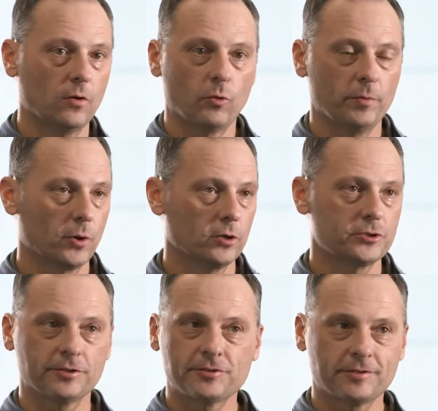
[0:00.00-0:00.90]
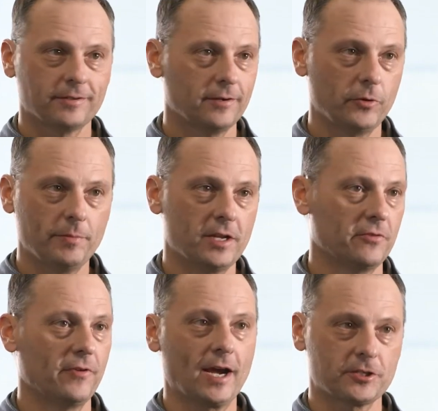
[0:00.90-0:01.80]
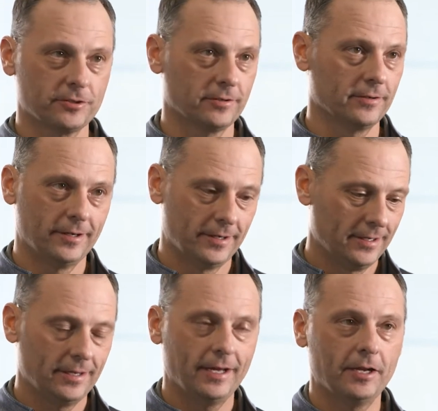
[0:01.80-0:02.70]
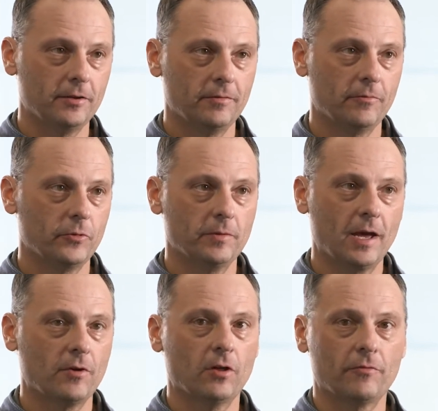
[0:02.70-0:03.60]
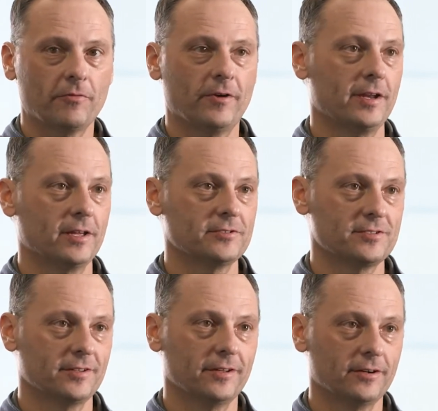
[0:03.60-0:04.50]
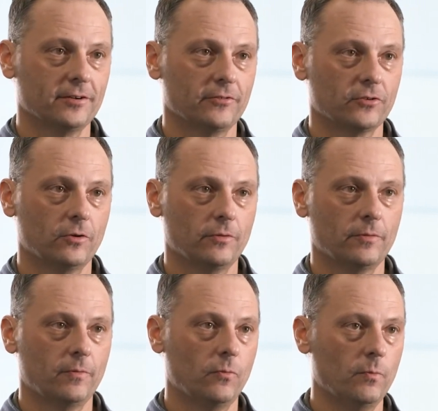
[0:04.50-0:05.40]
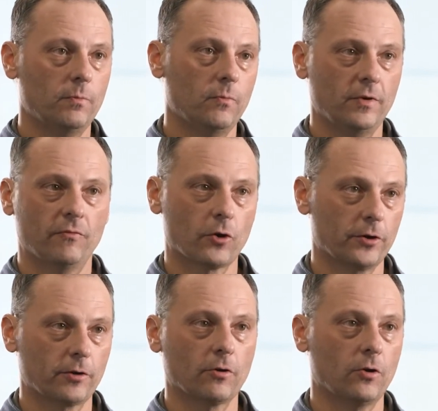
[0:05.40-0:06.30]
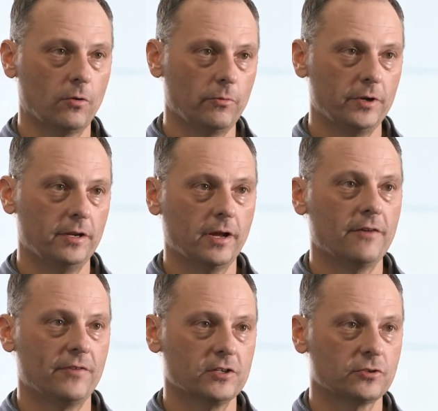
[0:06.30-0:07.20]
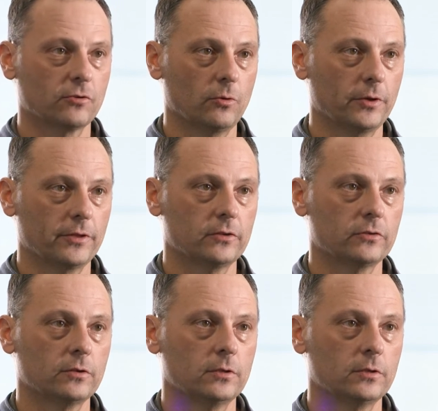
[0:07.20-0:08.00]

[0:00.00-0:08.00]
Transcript: We purchase, we manufacture, and we have all of our finances in there. So if we're going to grow, we need IFS to grow with us.